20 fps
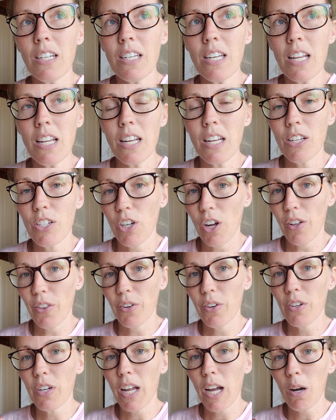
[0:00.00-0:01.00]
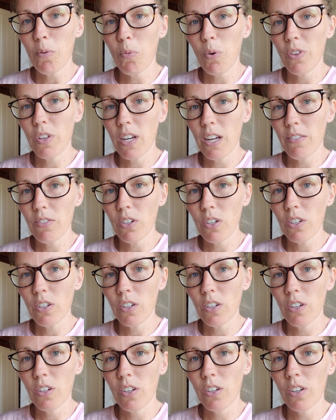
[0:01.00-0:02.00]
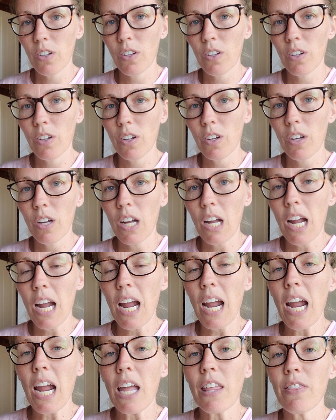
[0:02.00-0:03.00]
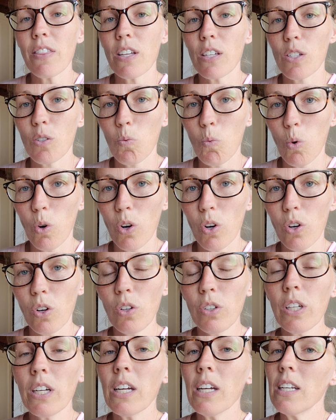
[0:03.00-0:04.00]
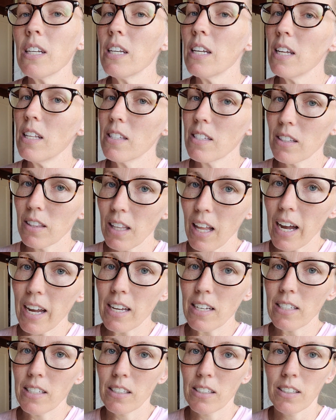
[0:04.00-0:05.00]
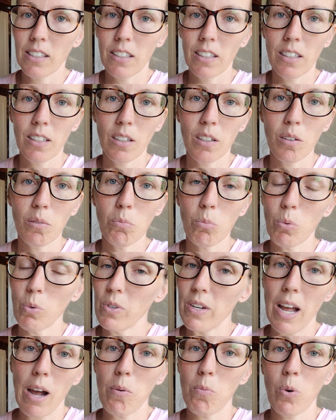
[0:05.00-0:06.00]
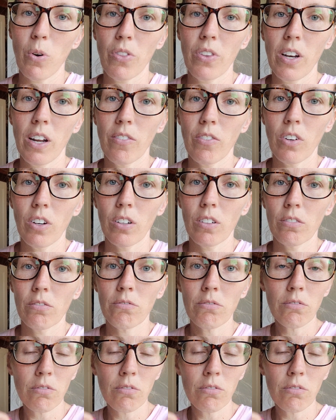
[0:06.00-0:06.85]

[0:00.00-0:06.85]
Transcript: need each other now more than ever. And this world needs light now more than ever.